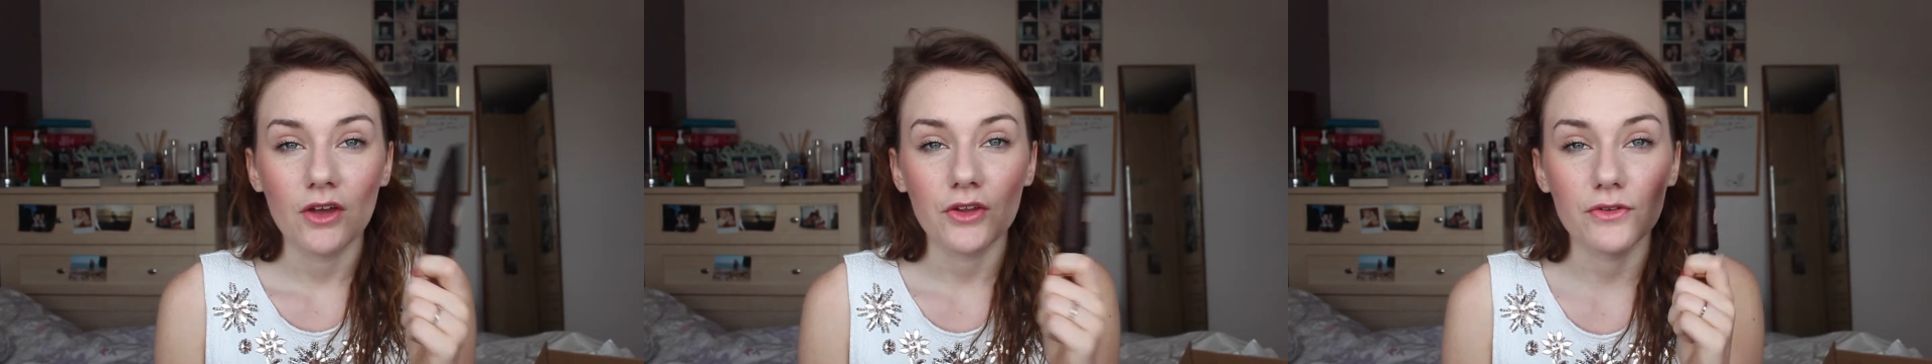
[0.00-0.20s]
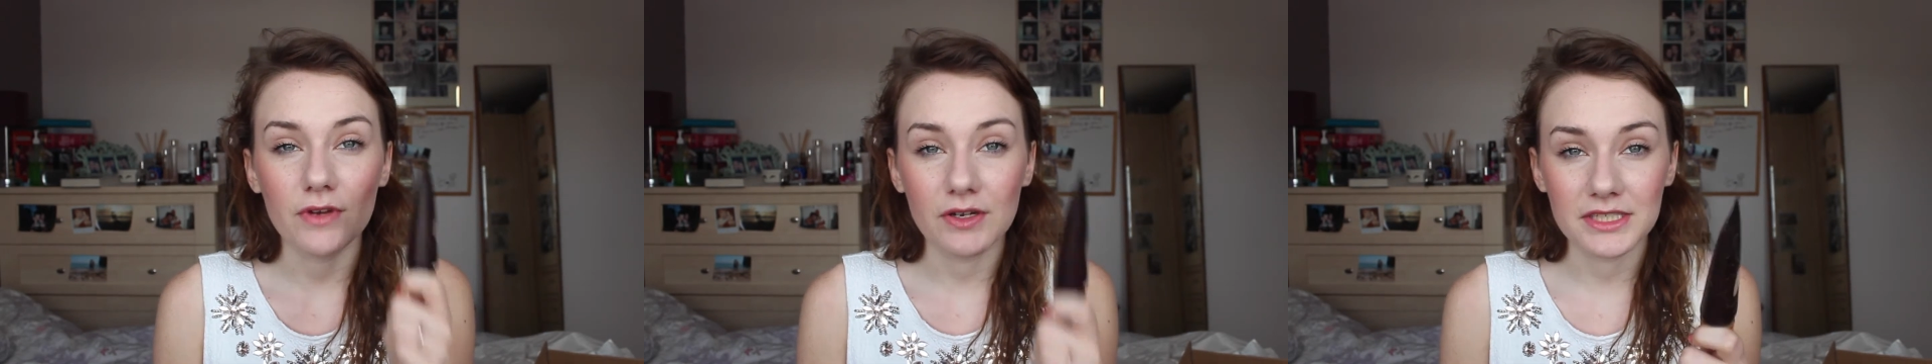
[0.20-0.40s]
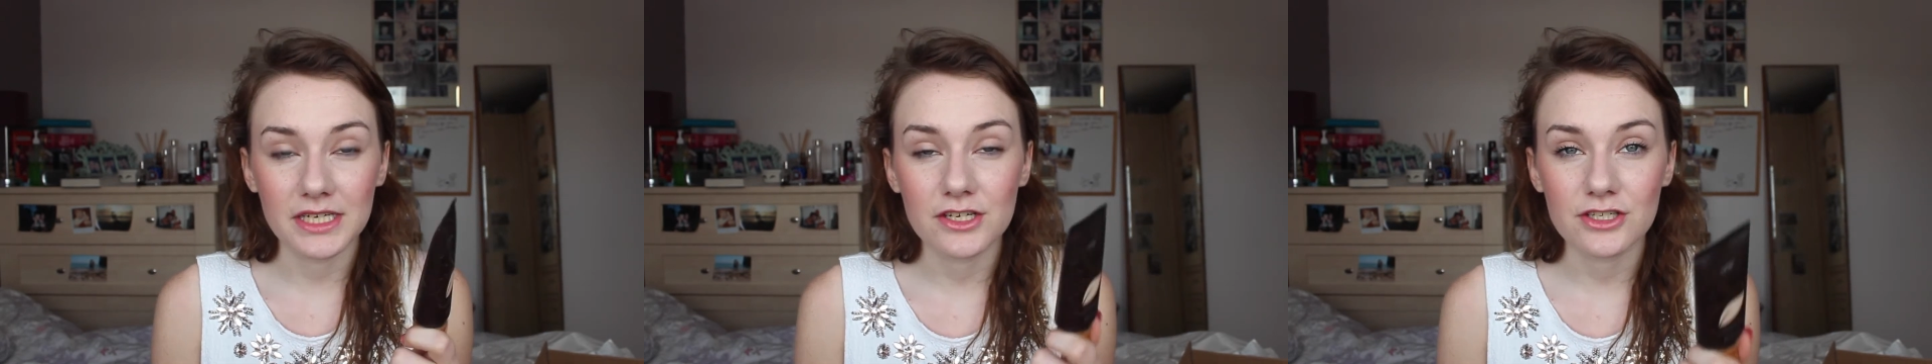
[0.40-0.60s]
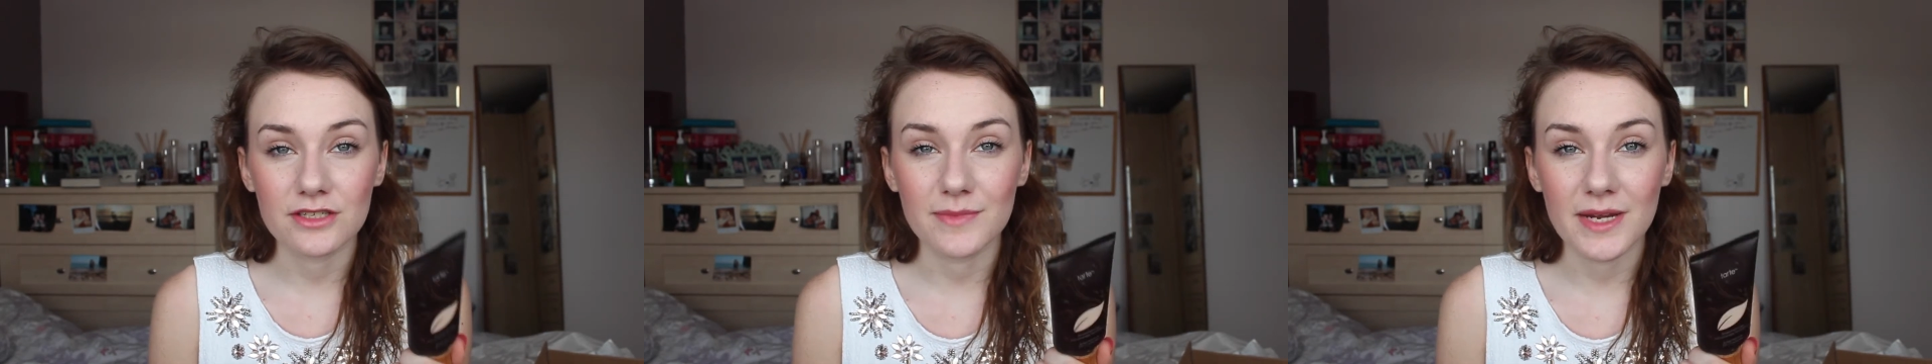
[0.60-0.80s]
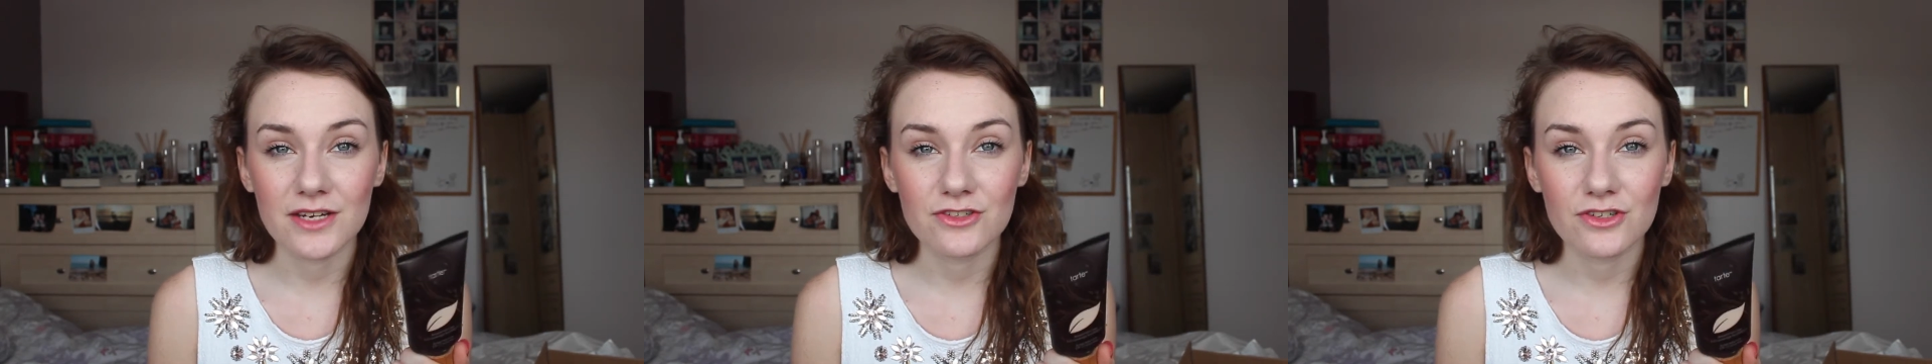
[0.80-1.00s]
on the
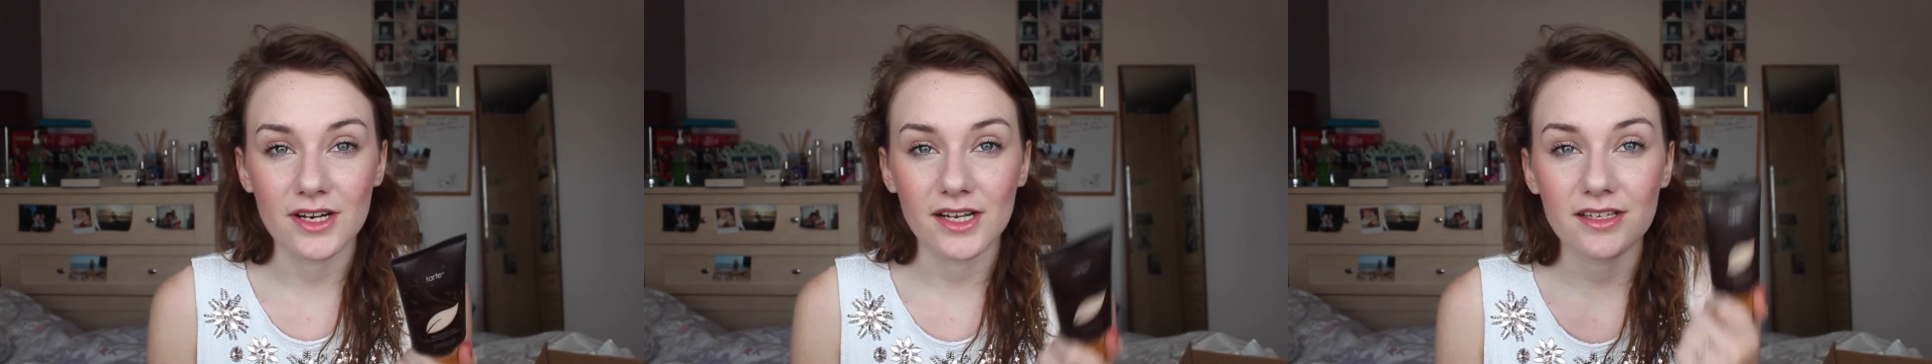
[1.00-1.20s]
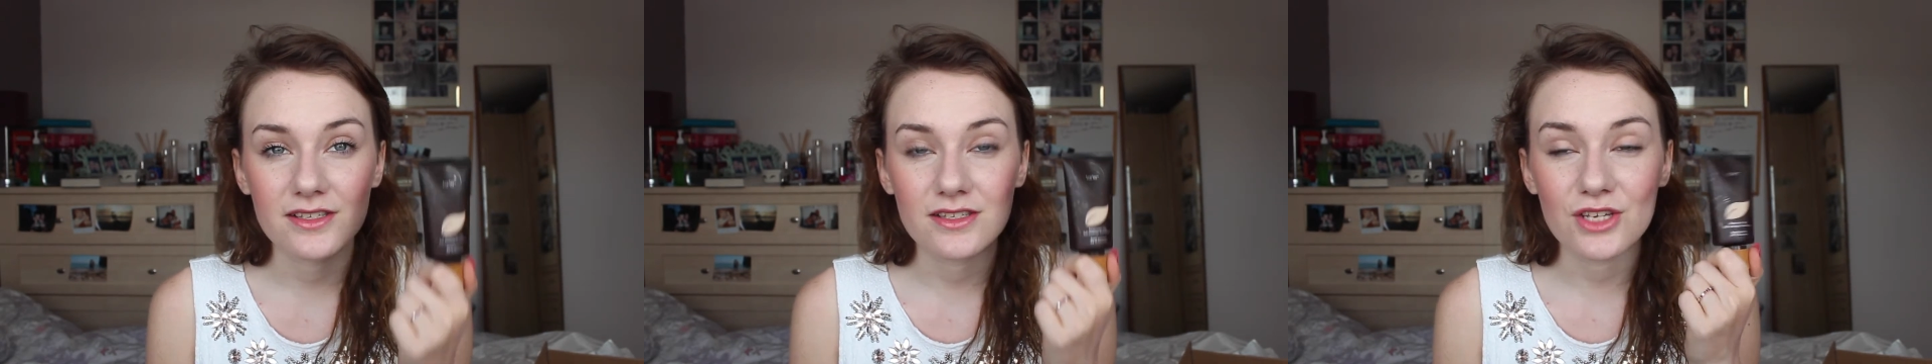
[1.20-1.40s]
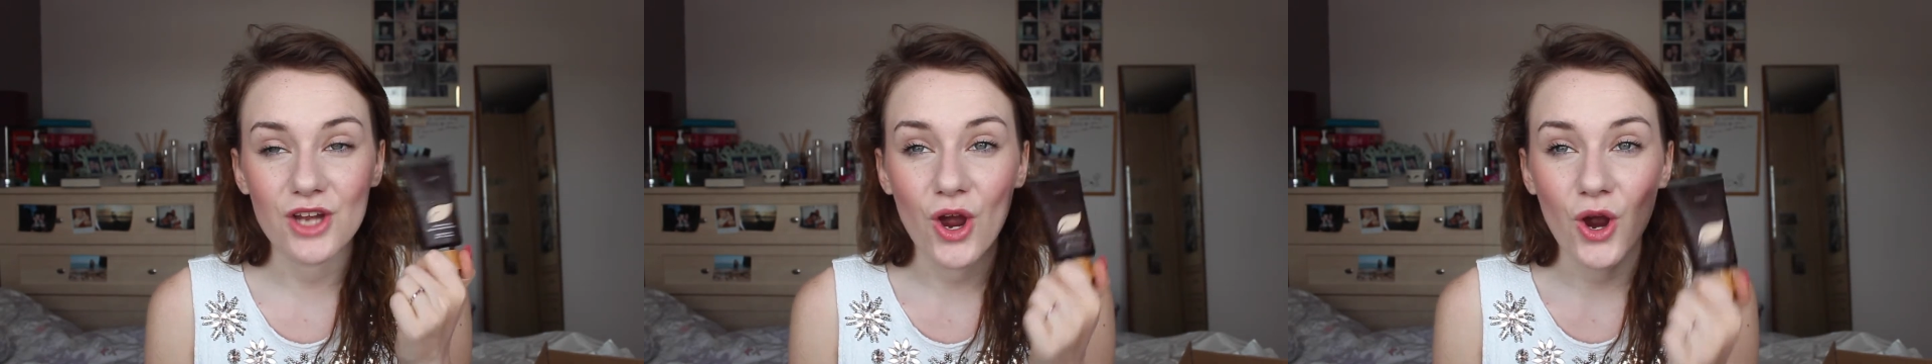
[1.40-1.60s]
foundation matrix to